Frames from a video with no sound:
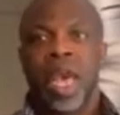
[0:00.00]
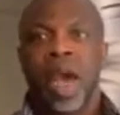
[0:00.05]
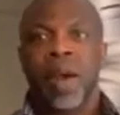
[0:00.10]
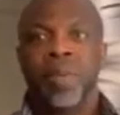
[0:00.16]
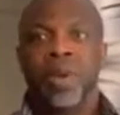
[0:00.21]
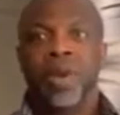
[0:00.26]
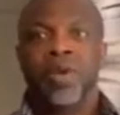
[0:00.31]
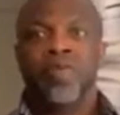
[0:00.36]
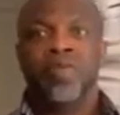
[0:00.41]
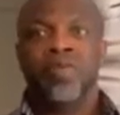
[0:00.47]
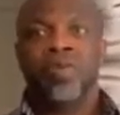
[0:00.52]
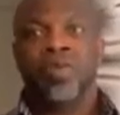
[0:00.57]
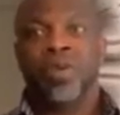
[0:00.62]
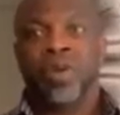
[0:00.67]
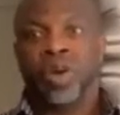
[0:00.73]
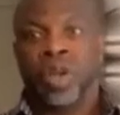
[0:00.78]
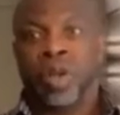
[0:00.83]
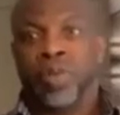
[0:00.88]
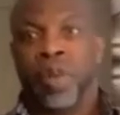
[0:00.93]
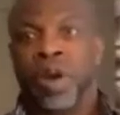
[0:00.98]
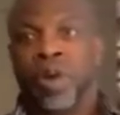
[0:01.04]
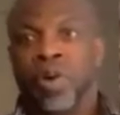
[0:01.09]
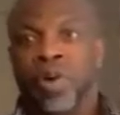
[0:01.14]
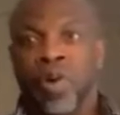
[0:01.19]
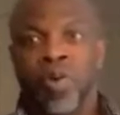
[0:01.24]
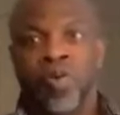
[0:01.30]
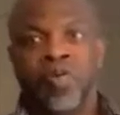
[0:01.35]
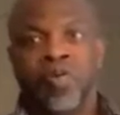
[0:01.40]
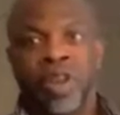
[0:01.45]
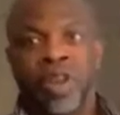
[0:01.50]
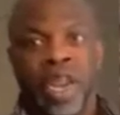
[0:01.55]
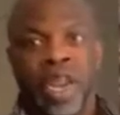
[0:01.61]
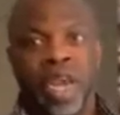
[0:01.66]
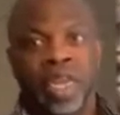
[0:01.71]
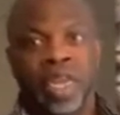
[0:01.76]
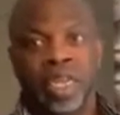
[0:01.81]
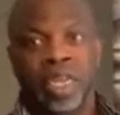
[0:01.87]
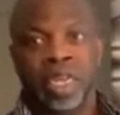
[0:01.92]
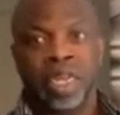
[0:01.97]
I'm not even talking about
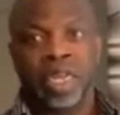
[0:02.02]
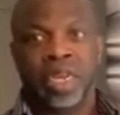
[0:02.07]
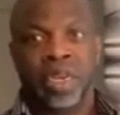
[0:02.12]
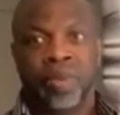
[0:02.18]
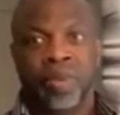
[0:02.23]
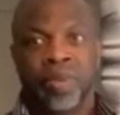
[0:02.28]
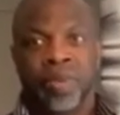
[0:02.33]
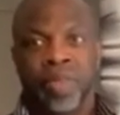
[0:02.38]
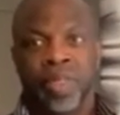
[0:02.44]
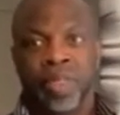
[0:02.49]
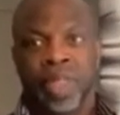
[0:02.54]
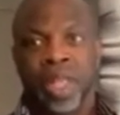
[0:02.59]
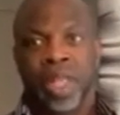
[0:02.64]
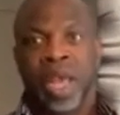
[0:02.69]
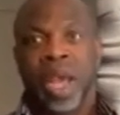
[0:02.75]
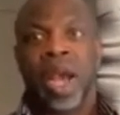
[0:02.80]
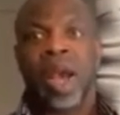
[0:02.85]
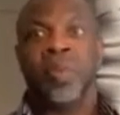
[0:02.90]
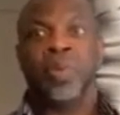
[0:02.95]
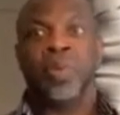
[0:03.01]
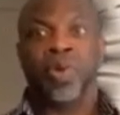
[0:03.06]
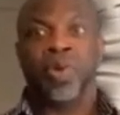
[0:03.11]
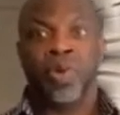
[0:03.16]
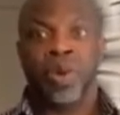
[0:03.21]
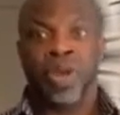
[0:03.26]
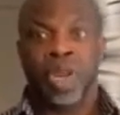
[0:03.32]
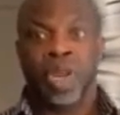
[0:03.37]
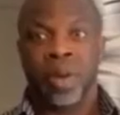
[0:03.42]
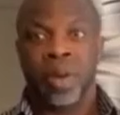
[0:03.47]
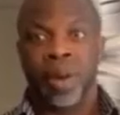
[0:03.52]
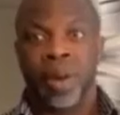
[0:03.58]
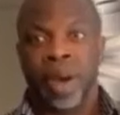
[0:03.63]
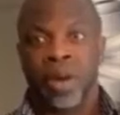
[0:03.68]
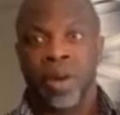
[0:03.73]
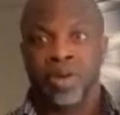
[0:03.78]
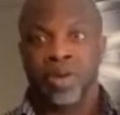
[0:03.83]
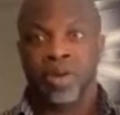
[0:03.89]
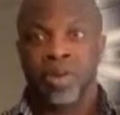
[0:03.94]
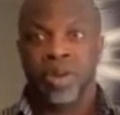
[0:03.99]
COVID-19. I'm talking
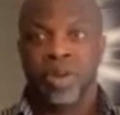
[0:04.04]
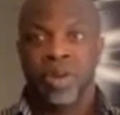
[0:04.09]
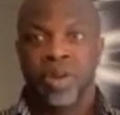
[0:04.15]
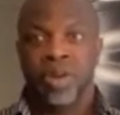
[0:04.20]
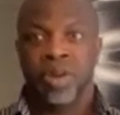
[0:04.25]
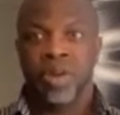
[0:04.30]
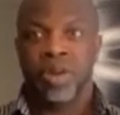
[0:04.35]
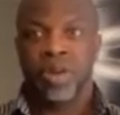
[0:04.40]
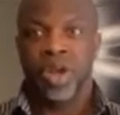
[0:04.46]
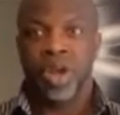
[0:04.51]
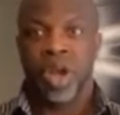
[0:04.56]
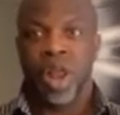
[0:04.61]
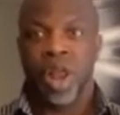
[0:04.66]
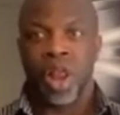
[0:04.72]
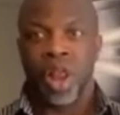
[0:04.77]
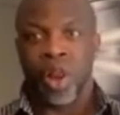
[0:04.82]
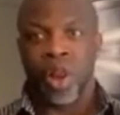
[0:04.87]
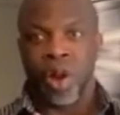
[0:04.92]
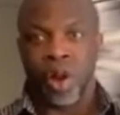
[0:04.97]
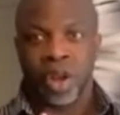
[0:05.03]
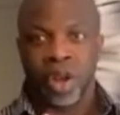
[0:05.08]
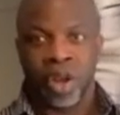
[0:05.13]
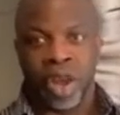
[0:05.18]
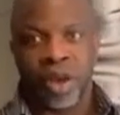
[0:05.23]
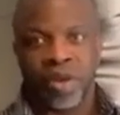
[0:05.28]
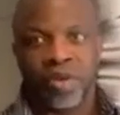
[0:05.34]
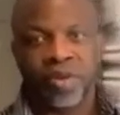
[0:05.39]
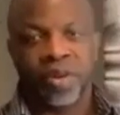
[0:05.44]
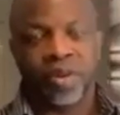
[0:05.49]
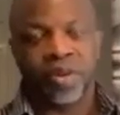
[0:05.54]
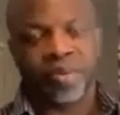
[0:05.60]
about lockdown.